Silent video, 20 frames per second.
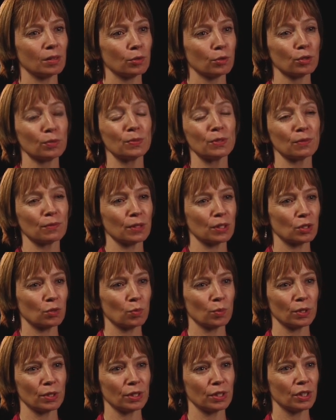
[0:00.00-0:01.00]
groups of us
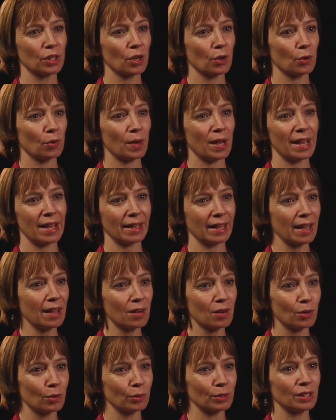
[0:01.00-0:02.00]
would go hang
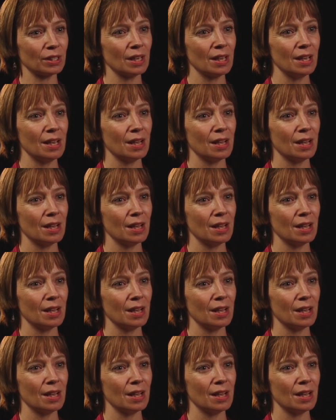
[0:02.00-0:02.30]
out,